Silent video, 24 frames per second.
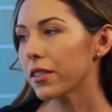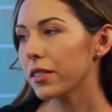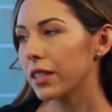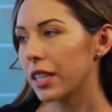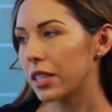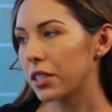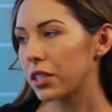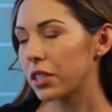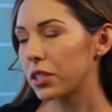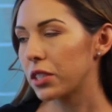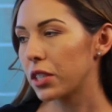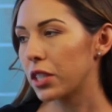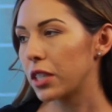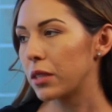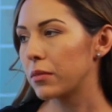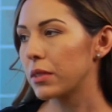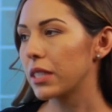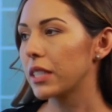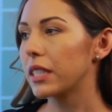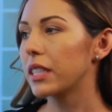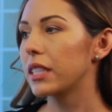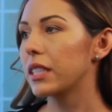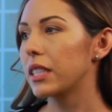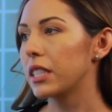lender
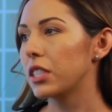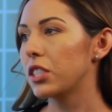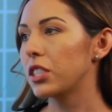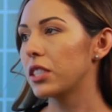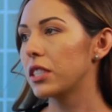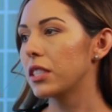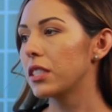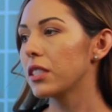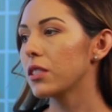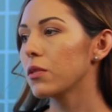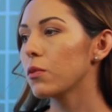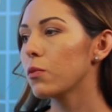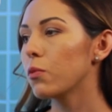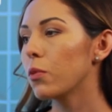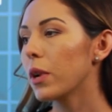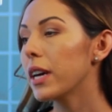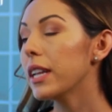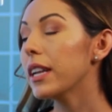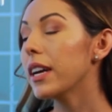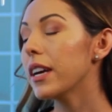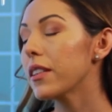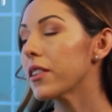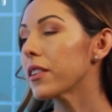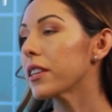terms and conditions,
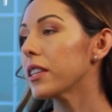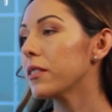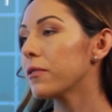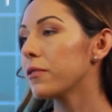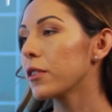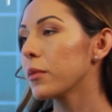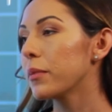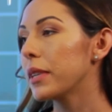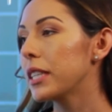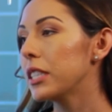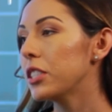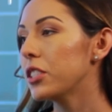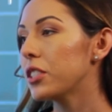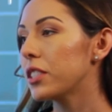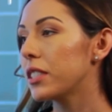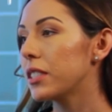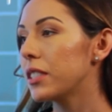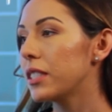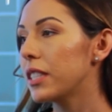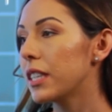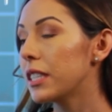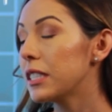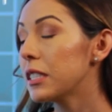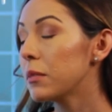what other
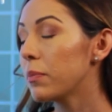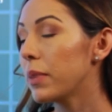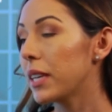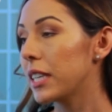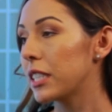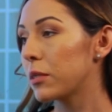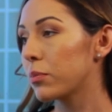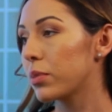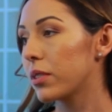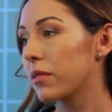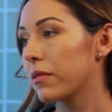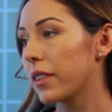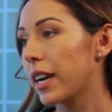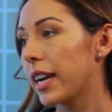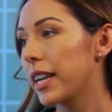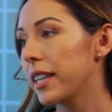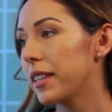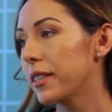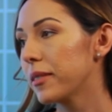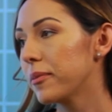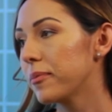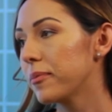information does P.A.C.E. provide?